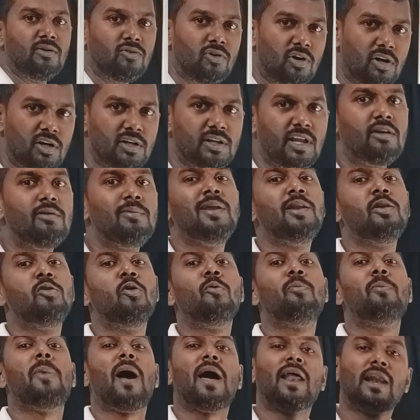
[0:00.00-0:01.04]
the world there will be
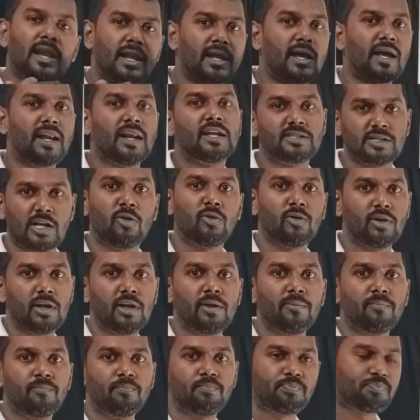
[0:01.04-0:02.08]
no parallel connection
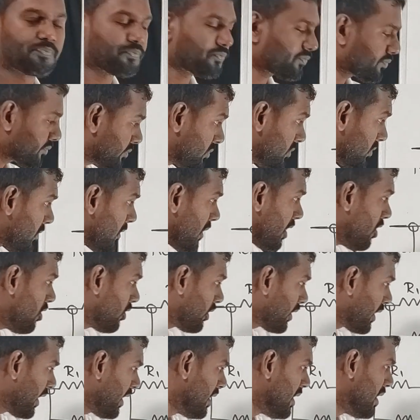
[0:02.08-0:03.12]
only.
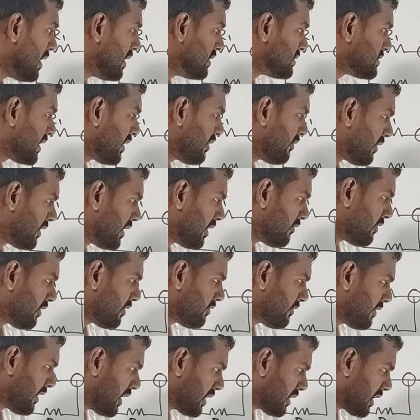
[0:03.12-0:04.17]
Okay, see, whenever
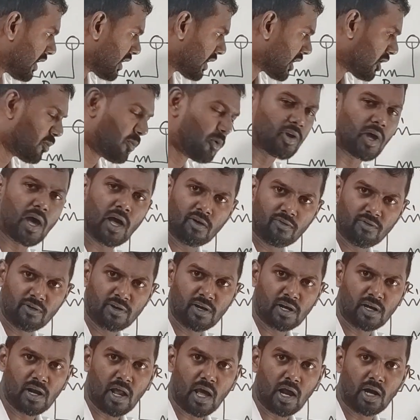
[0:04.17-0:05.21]
we are talking about R1 and